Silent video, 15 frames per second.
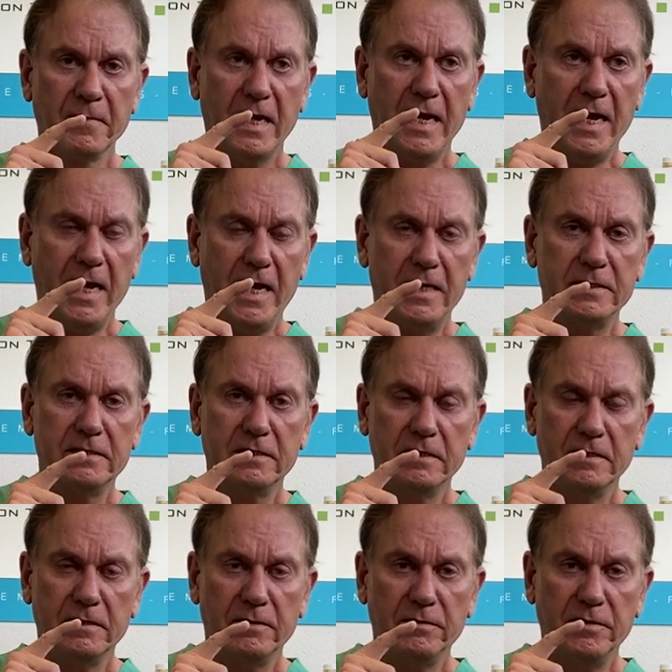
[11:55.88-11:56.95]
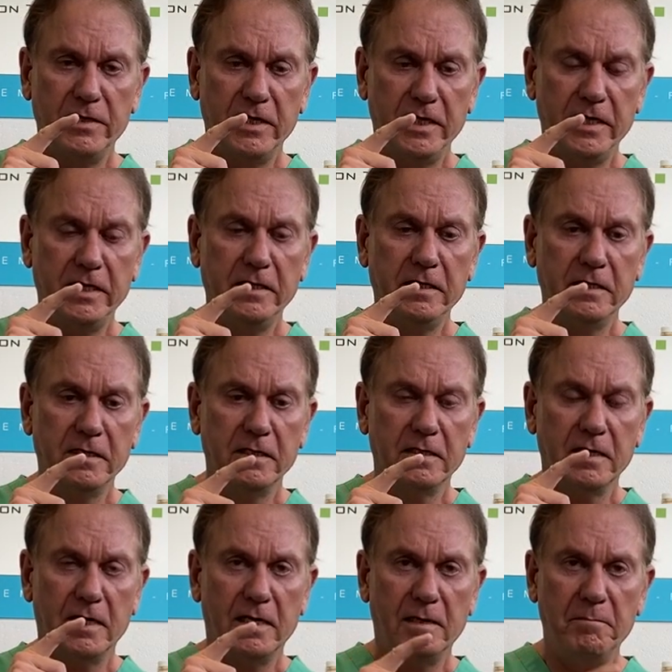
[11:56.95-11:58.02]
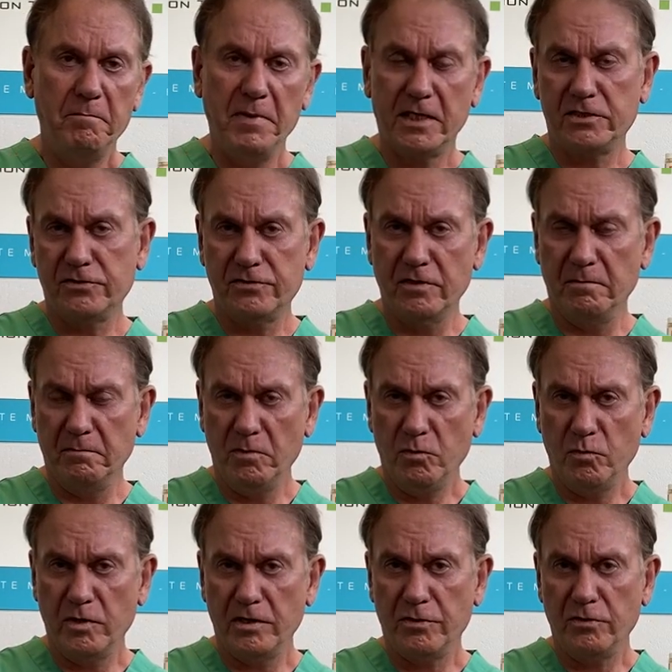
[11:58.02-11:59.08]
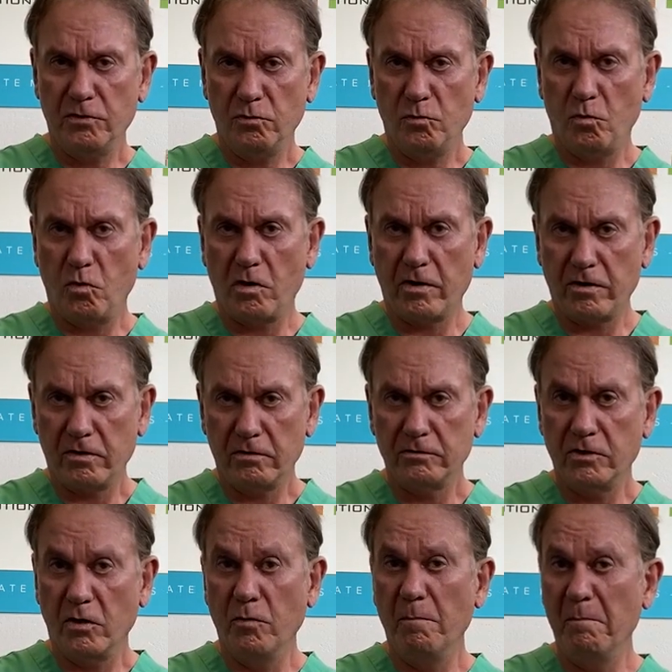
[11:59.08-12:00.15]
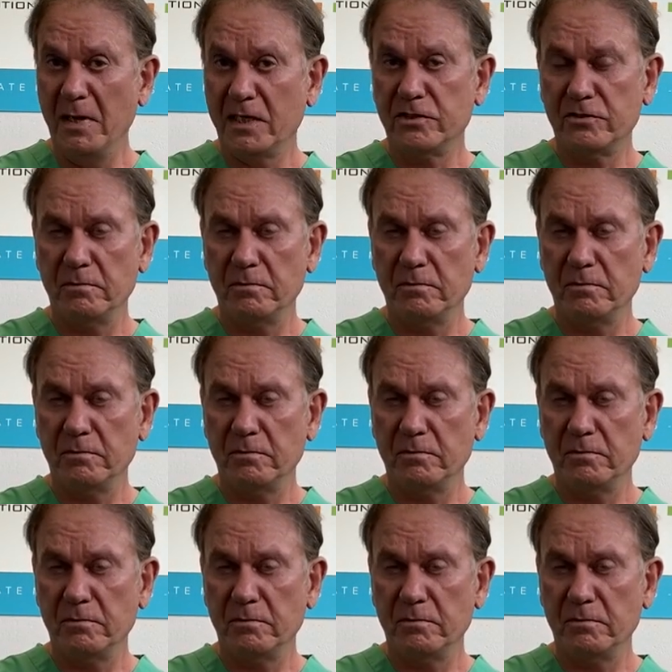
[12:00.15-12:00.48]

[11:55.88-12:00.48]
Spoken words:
And mix them with water. Don't mix